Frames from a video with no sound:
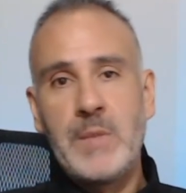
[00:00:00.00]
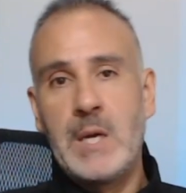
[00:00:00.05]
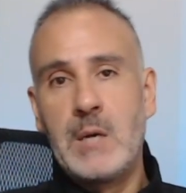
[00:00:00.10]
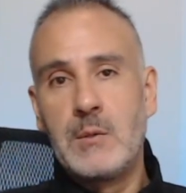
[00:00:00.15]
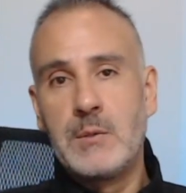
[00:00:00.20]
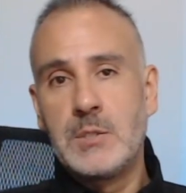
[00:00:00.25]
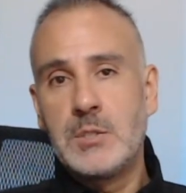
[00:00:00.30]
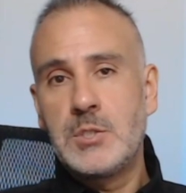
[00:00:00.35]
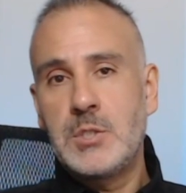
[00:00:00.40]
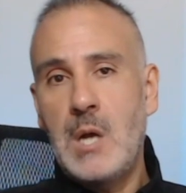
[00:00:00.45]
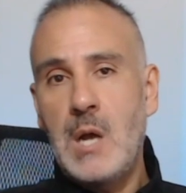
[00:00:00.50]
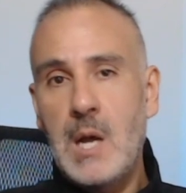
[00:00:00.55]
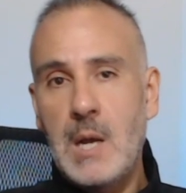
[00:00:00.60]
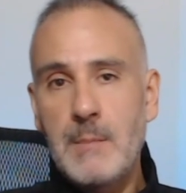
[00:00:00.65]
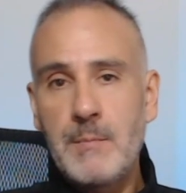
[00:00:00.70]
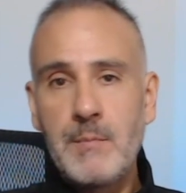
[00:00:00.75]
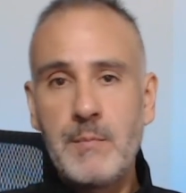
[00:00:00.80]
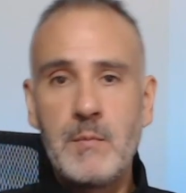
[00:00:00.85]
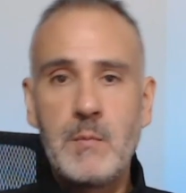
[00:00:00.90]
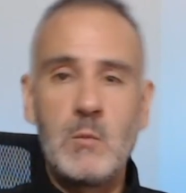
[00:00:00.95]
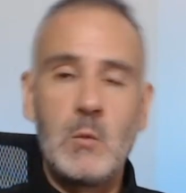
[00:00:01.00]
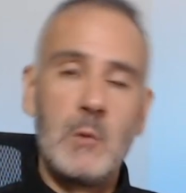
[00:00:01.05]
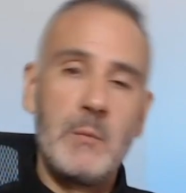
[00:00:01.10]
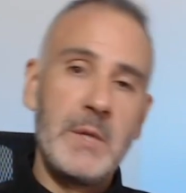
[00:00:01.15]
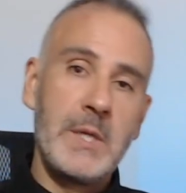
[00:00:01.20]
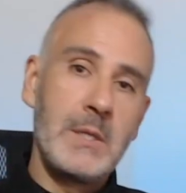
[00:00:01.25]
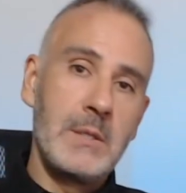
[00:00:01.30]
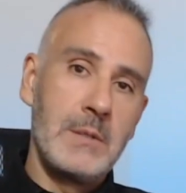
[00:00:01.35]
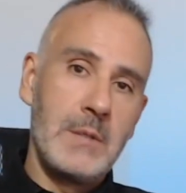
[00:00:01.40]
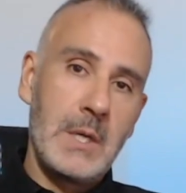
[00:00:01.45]
Now the shop will
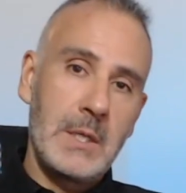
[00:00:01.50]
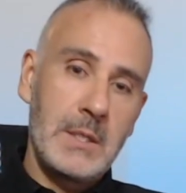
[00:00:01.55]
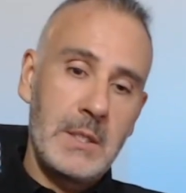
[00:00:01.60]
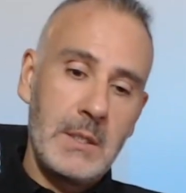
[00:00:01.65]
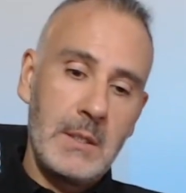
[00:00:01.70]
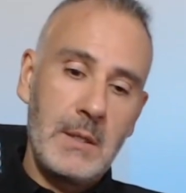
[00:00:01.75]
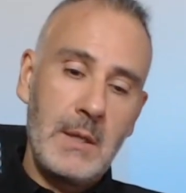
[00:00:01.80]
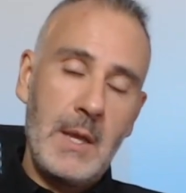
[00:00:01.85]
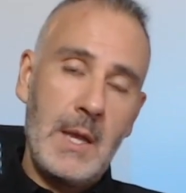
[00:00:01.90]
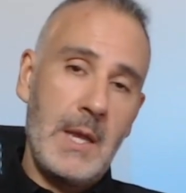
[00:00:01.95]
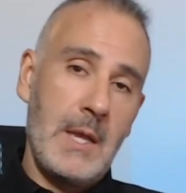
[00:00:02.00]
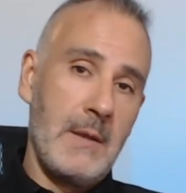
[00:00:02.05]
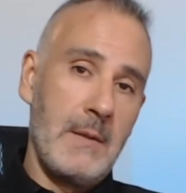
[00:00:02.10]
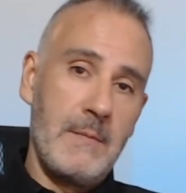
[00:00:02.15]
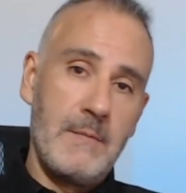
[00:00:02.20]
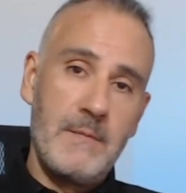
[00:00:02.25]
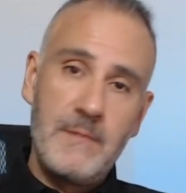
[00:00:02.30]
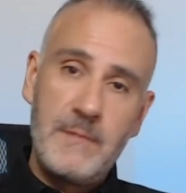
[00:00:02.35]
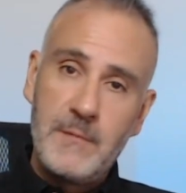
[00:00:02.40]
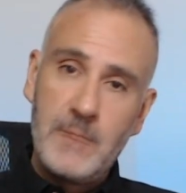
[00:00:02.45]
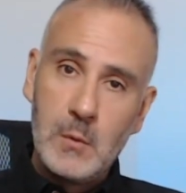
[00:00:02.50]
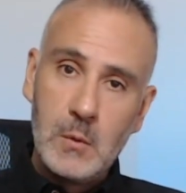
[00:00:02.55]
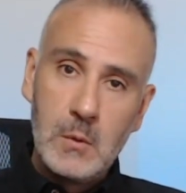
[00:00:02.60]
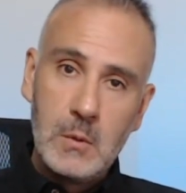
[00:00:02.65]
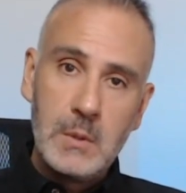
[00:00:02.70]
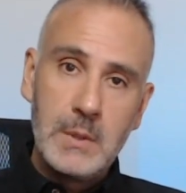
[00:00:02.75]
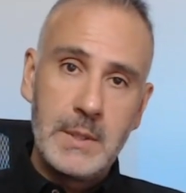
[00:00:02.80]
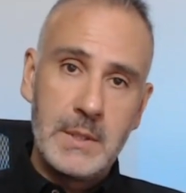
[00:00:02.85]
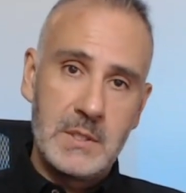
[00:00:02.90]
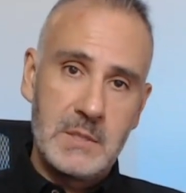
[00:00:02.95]
be conducting a
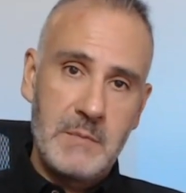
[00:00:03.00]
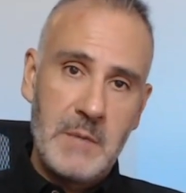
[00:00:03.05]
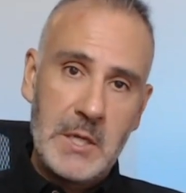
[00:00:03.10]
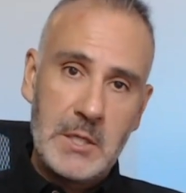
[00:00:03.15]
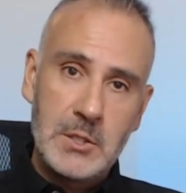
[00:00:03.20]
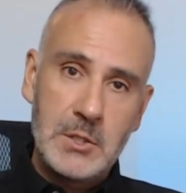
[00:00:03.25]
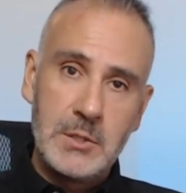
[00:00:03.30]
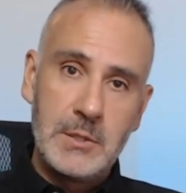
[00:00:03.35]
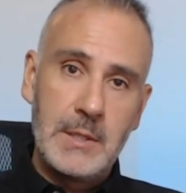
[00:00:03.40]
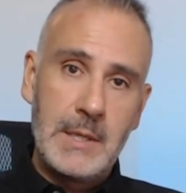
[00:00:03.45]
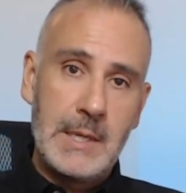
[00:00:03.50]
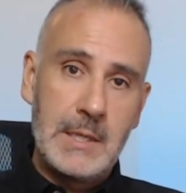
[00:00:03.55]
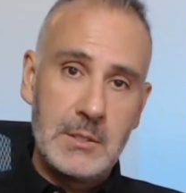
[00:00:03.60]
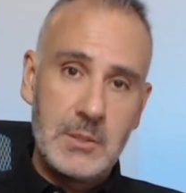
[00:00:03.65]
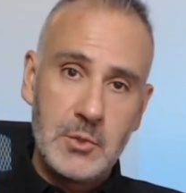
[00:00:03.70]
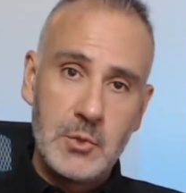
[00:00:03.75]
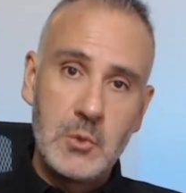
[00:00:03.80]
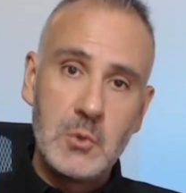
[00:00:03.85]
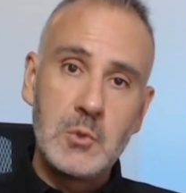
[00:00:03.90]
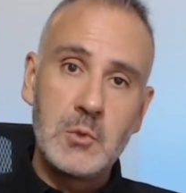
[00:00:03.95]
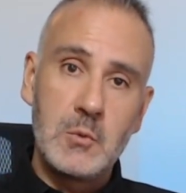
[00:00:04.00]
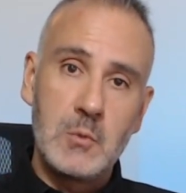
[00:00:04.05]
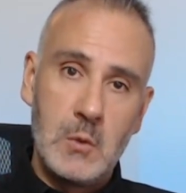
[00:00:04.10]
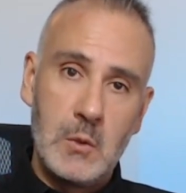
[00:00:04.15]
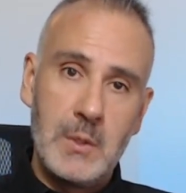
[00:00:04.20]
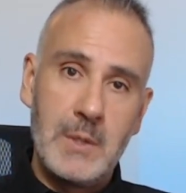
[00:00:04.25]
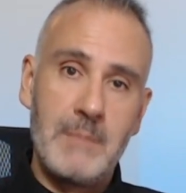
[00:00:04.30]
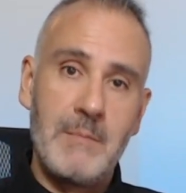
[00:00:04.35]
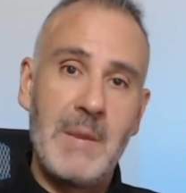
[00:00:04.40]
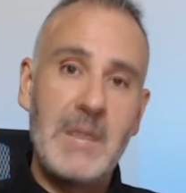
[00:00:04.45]
full inspection as
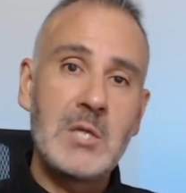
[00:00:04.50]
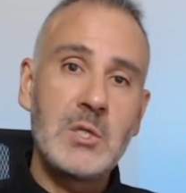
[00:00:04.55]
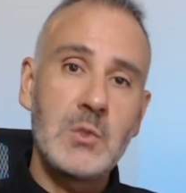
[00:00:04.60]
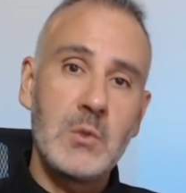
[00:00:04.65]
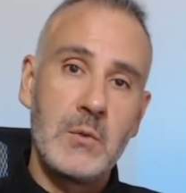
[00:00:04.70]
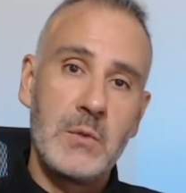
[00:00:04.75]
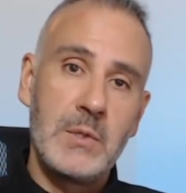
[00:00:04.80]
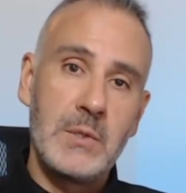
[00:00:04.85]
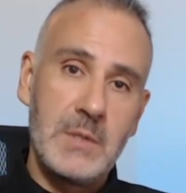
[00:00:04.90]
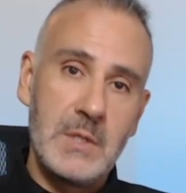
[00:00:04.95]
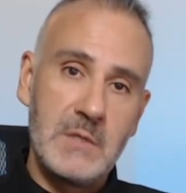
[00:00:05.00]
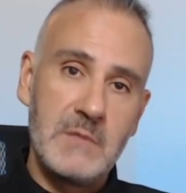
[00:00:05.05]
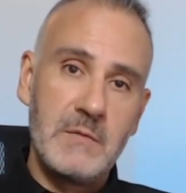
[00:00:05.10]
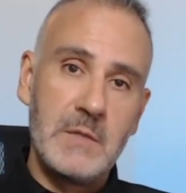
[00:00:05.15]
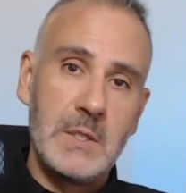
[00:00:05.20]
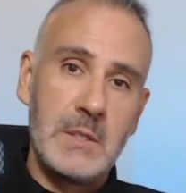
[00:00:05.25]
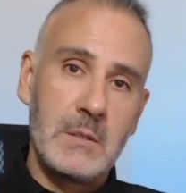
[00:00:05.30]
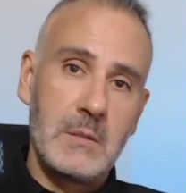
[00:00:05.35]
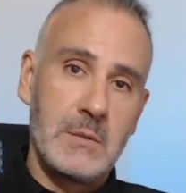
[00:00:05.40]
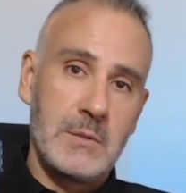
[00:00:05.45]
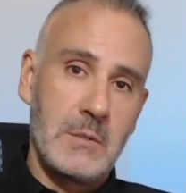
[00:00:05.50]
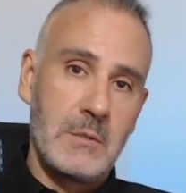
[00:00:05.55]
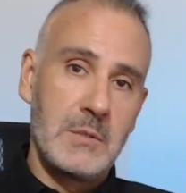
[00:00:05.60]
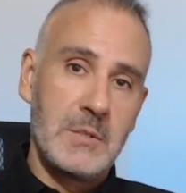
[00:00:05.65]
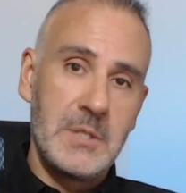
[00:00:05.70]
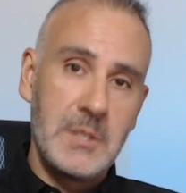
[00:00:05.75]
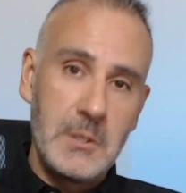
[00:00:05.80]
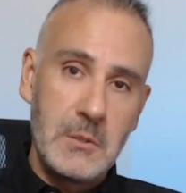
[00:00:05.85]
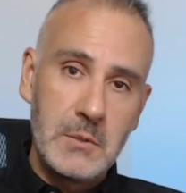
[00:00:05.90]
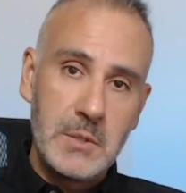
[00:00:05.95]
usual and make sure that these vehicles are
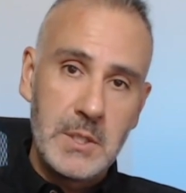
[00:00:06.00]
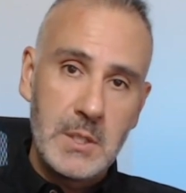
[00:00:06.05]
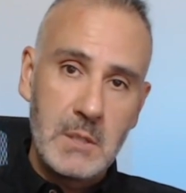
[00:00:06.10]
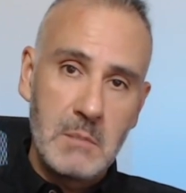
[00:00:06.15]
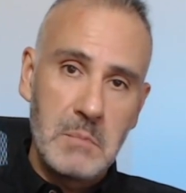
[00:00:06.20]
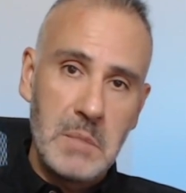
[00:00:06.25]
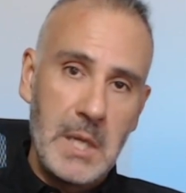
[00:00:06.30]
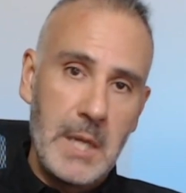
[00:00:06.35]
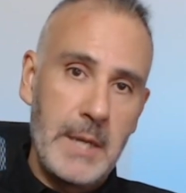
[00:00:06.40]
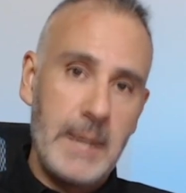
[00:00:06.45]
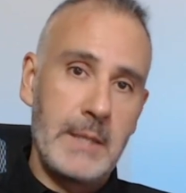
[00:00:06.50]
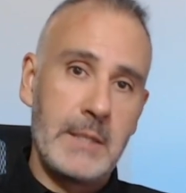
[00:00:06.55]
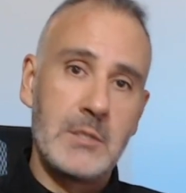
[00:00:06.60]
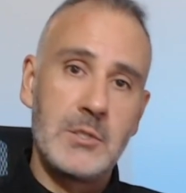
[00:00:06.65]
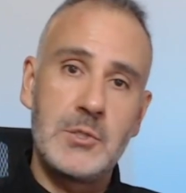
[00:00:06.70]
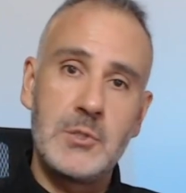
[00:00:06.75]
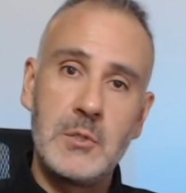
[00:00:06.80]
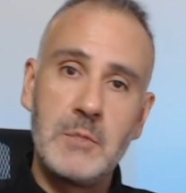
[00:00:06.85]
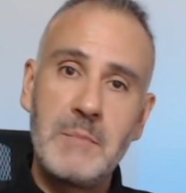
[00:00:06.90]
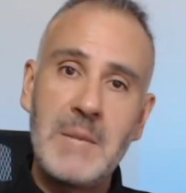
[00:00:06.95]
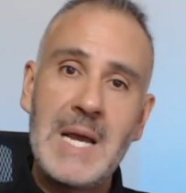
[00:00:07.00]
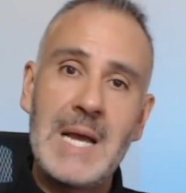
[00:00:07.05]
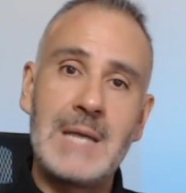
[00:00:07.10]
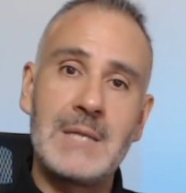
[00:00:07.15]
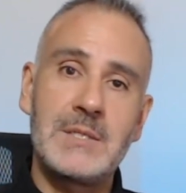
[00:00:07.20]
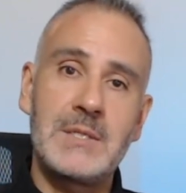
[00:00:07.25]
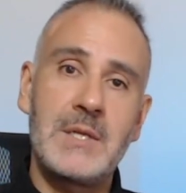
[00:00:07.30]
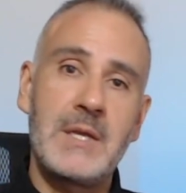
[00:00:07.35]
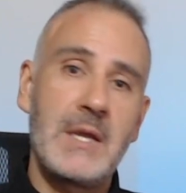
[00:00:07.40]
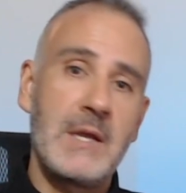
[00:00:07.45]
DOT compliant and should
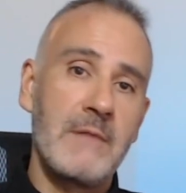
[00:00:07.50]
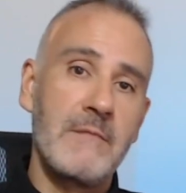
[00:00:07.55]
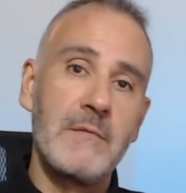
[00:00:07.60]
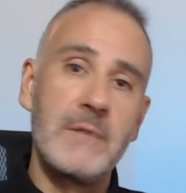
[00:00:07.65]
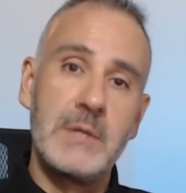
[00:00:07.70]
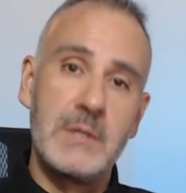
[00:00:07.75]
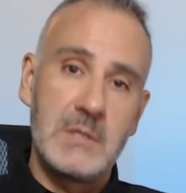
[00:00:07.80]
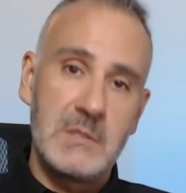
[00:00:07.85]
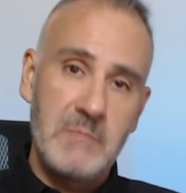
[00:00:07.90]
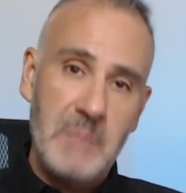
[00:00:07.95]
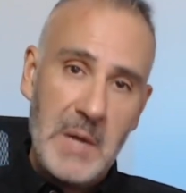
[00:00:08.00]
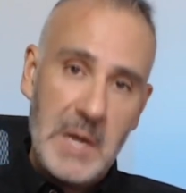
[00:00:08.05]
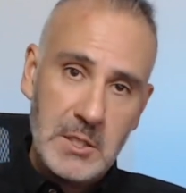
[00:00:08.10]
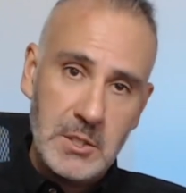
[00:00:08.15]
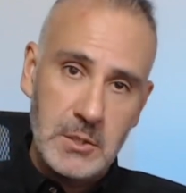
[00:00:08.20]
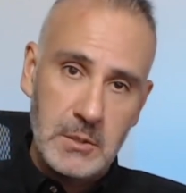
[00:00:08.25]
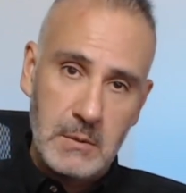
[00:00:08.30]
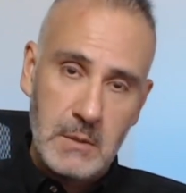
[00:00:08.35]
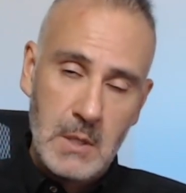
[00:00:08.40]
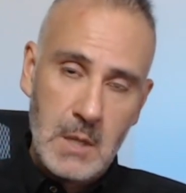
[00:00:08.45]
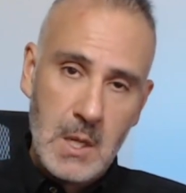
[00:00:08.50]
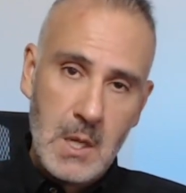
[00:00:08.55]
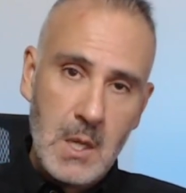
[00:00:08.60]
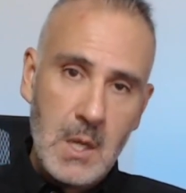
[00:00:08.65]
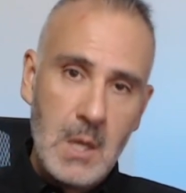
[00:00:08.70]
pass every inspection.